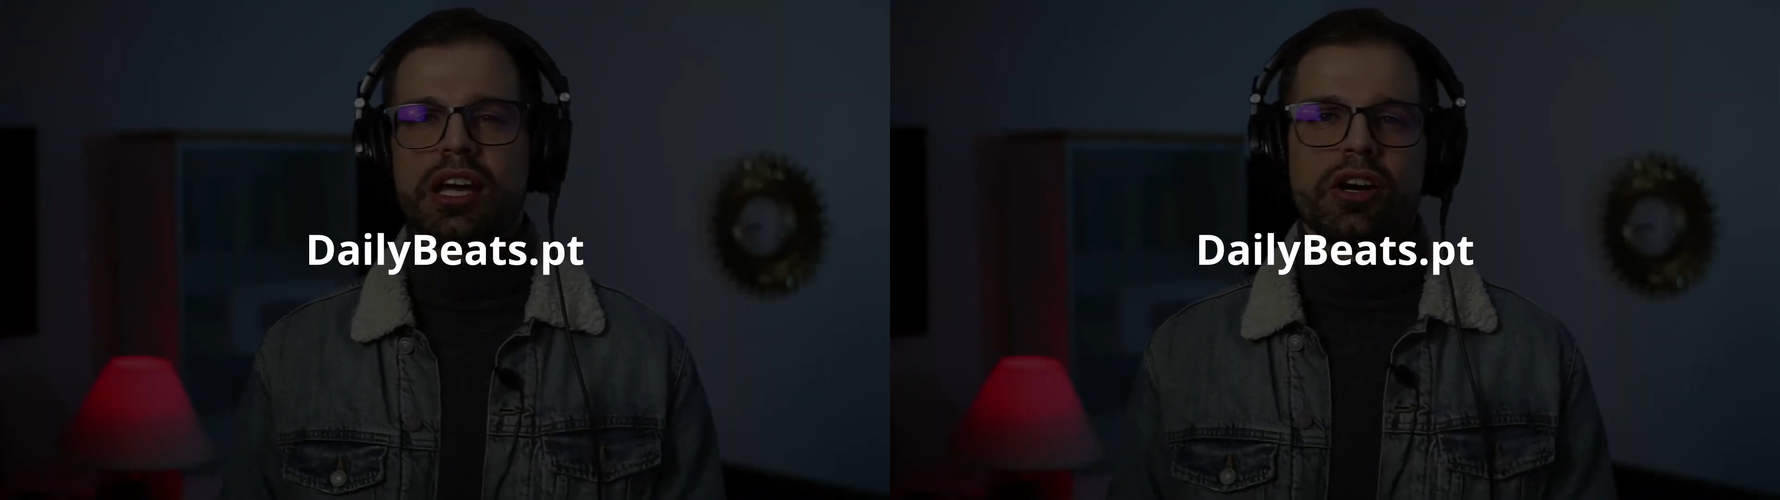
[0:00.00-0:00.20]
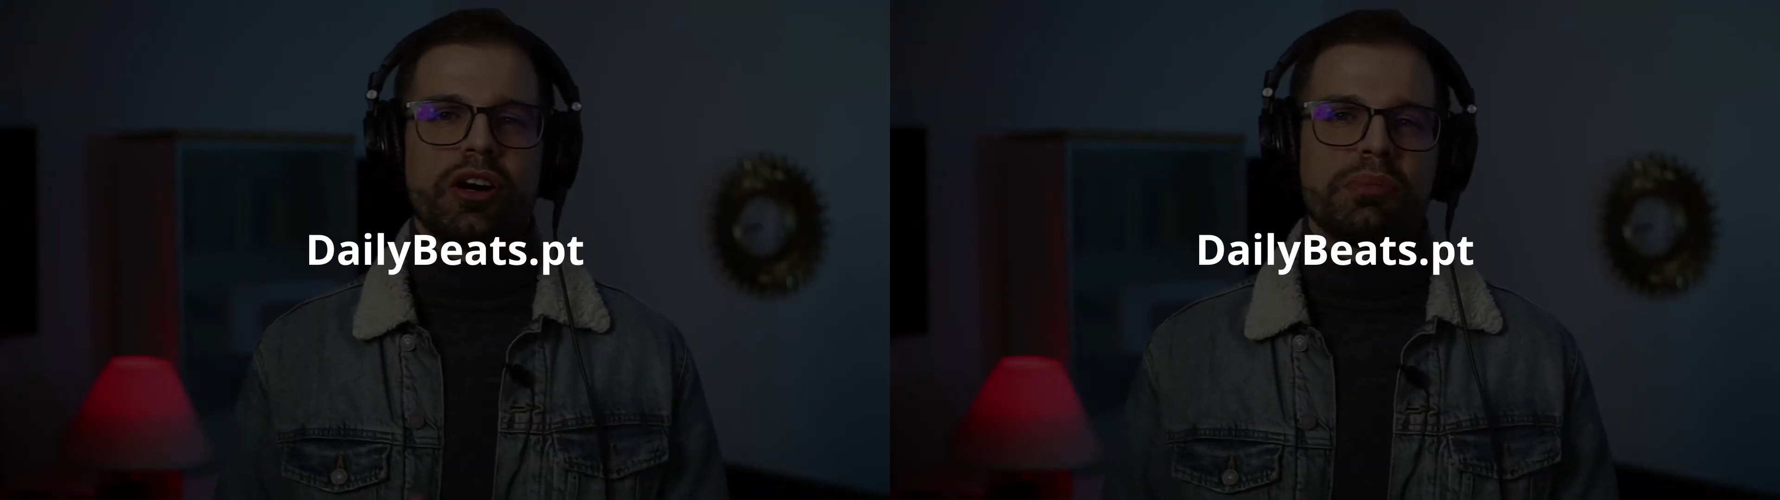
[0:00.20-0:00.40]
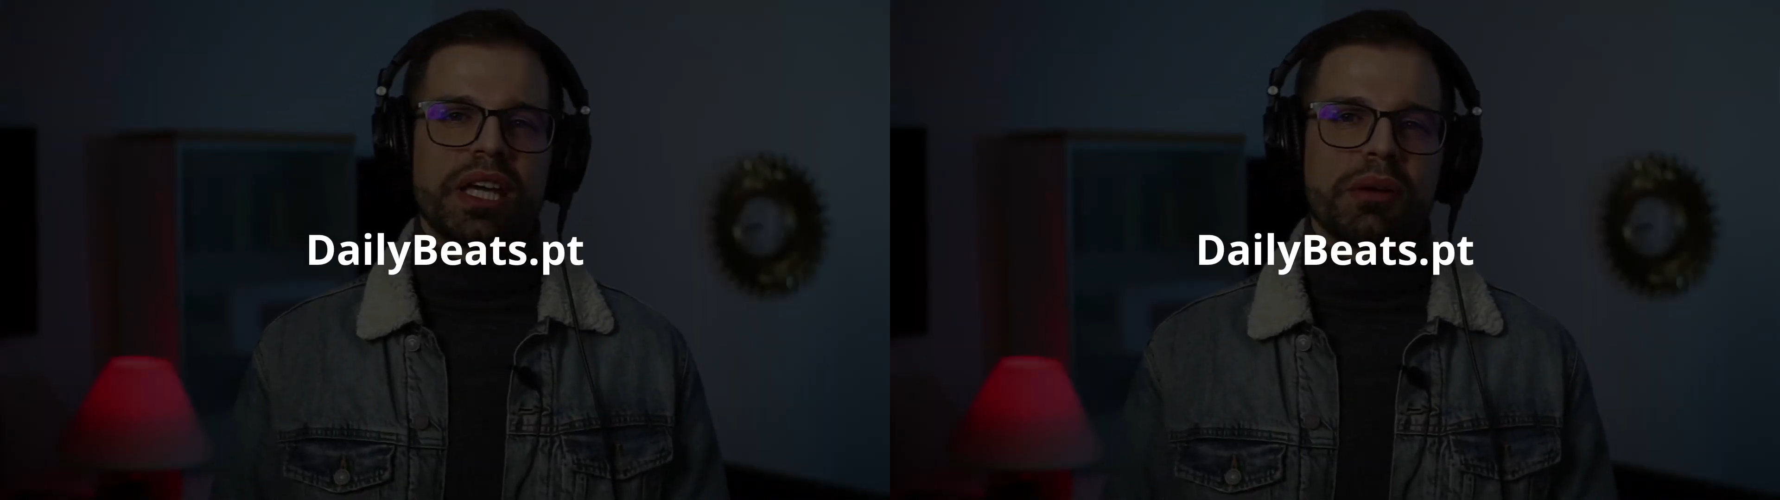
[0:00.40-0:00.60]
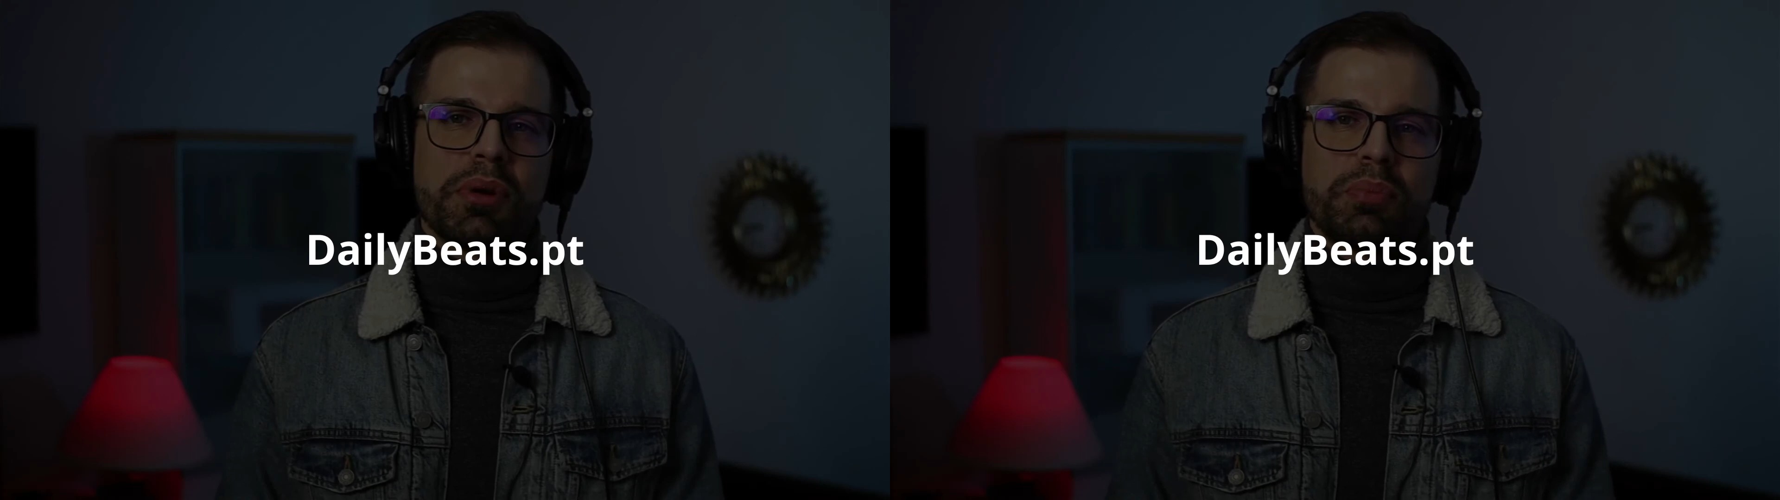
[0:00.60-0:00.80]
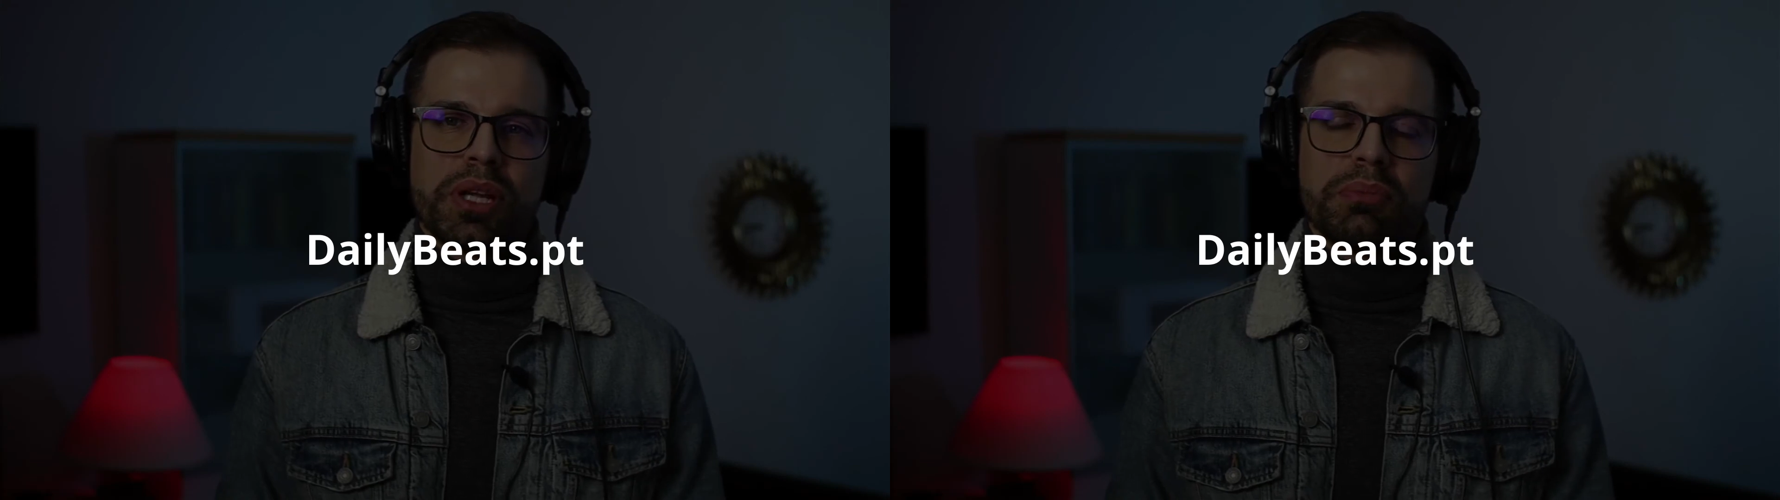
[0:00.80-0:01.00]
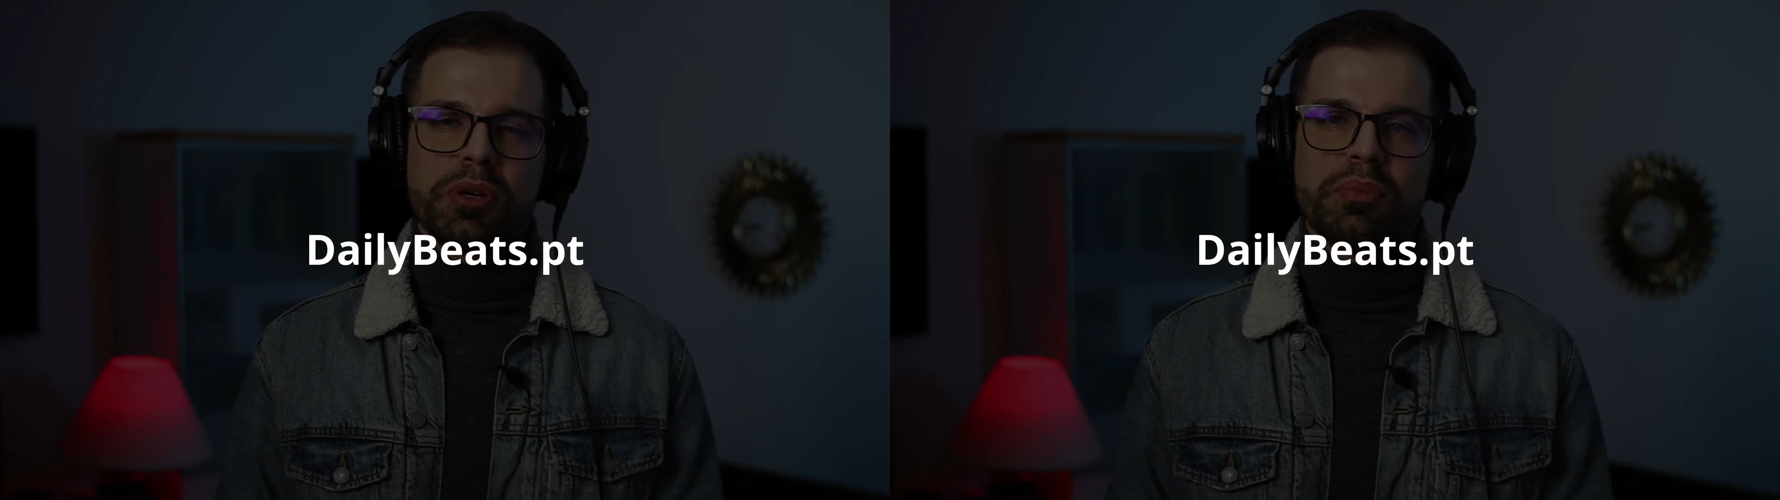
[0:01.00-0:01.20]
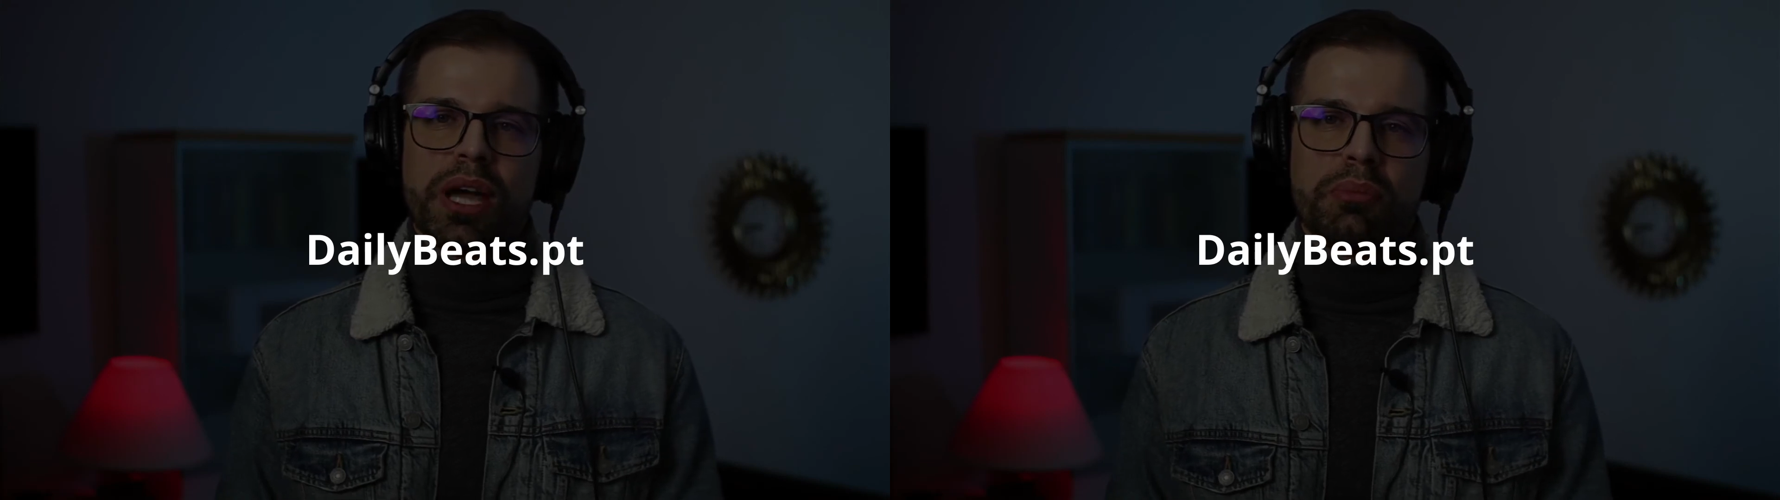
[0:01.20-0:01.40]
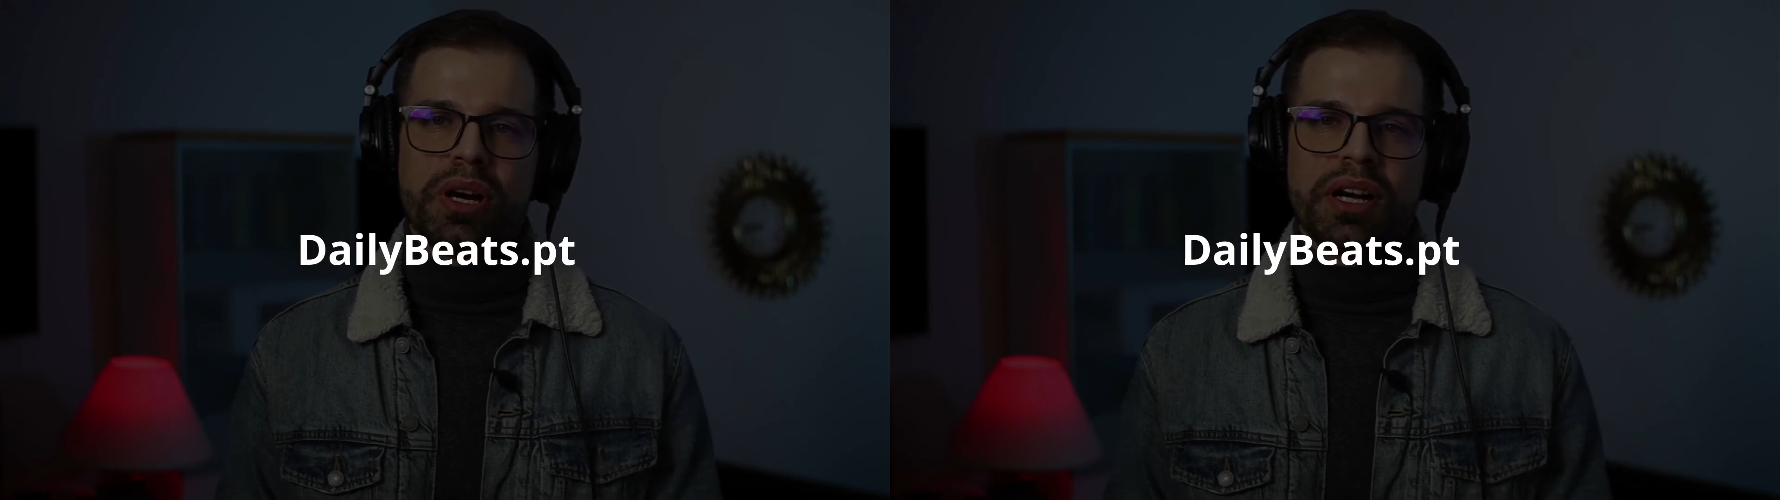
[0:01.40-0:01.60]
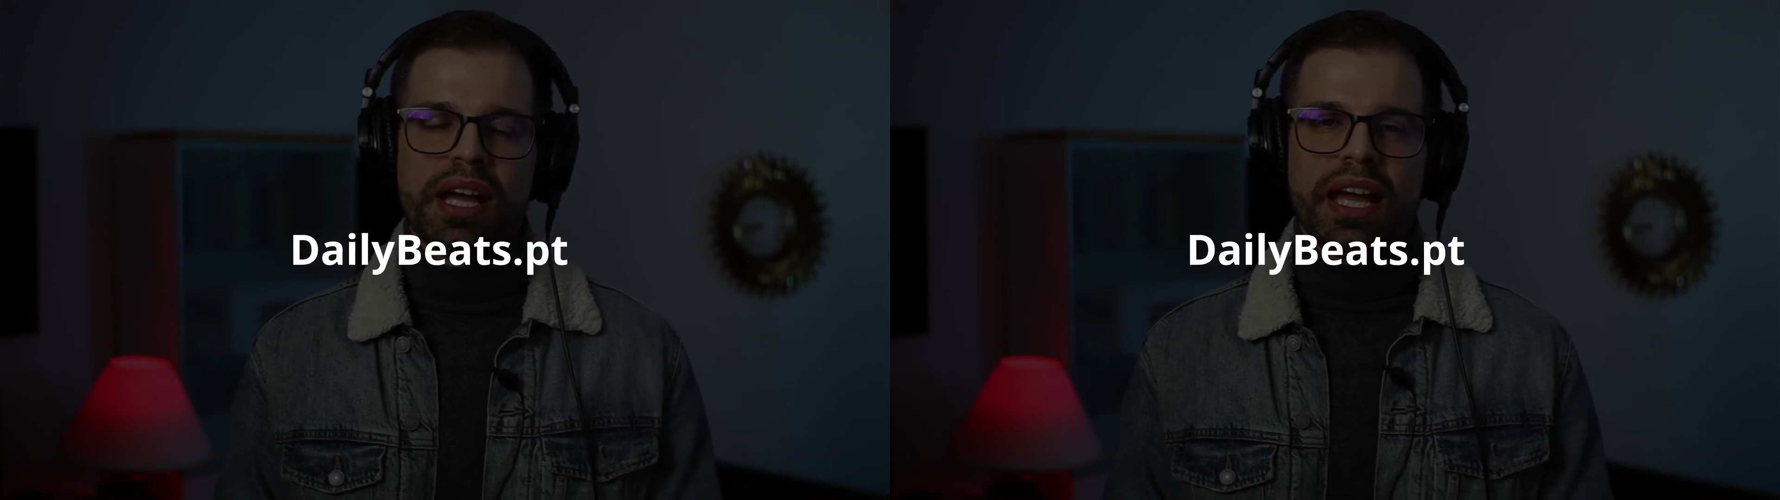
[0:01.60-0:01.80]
or become a premium member,